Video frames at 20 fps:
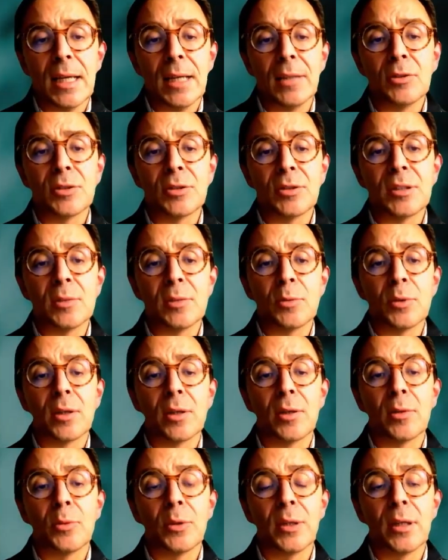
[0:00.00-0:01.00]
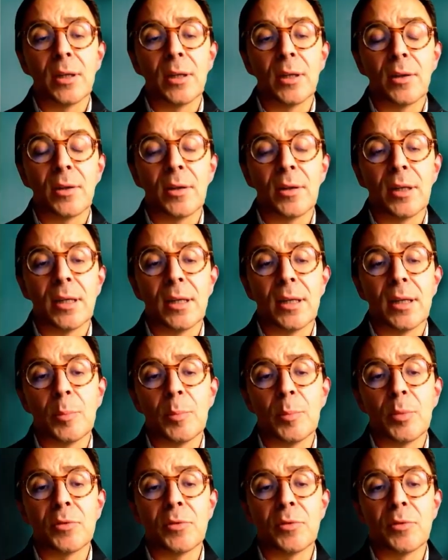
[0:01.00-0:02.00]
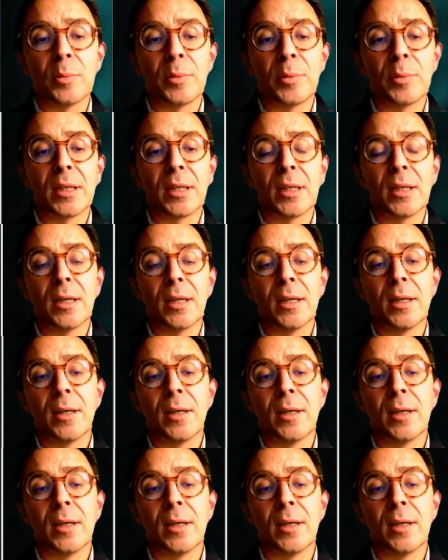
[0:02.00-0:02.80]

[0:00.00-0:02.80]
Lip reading: And you see where we are performing a